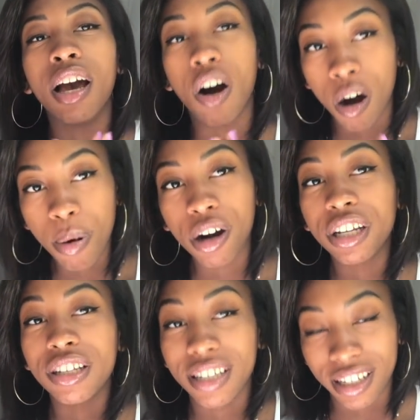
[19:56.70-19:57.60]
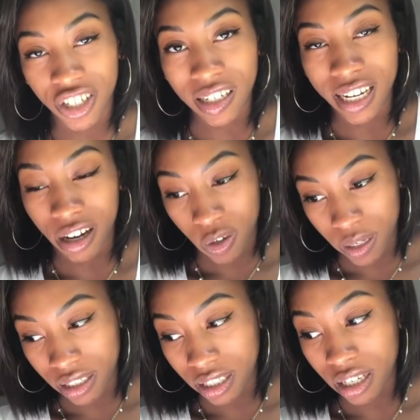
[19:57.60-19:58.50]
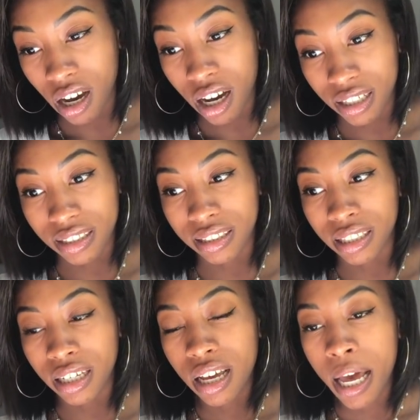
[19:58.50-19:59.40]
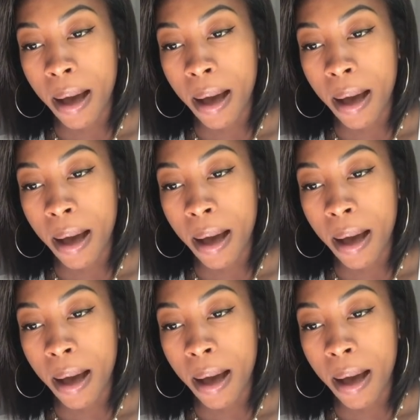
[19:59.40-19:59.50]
all parties get shut down quickly, honestly.